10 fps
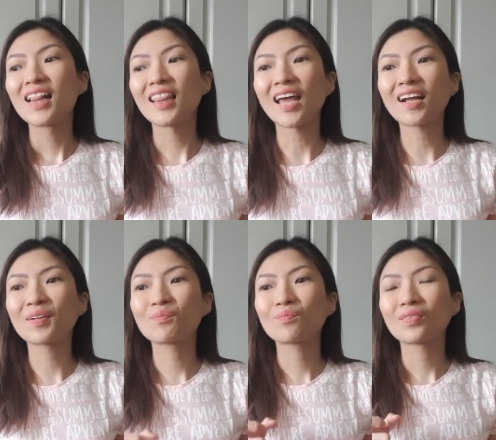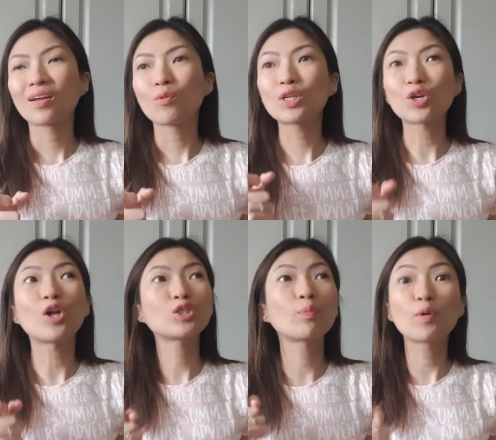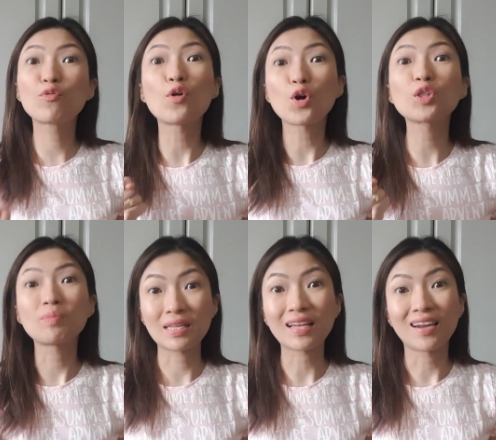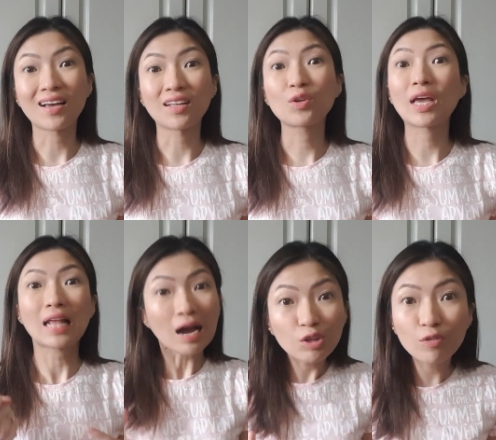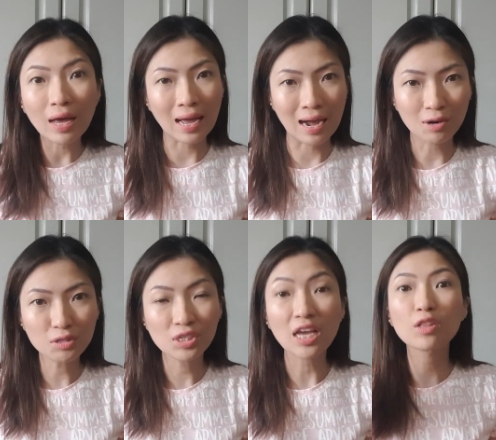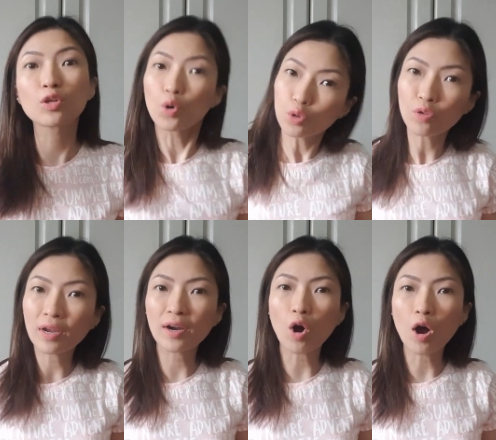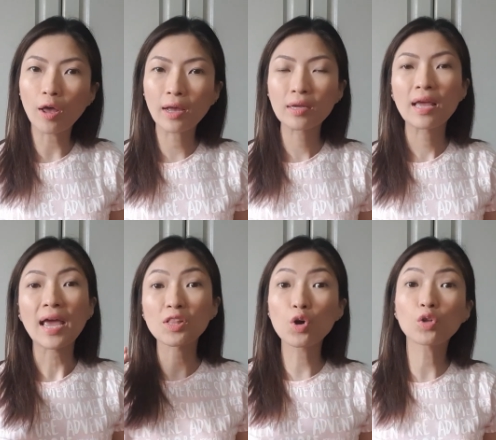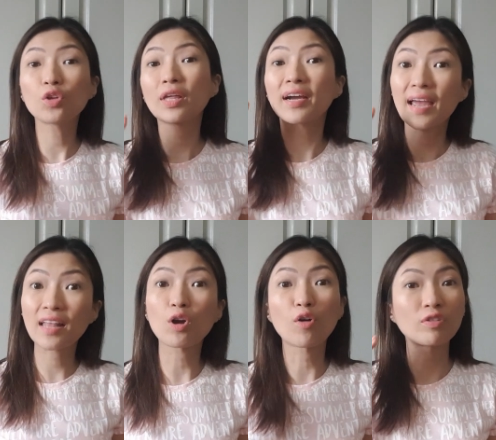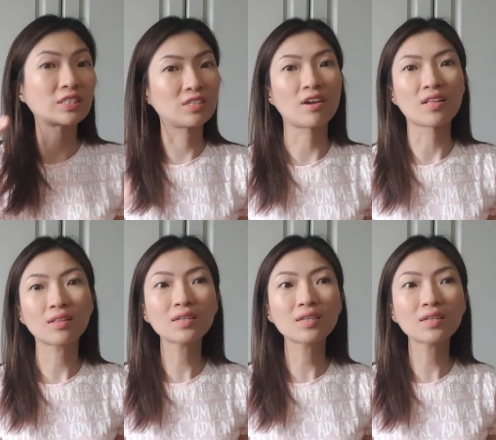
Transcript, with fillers: like, which also provoked me talaga to get out of the house and go to their head office straight.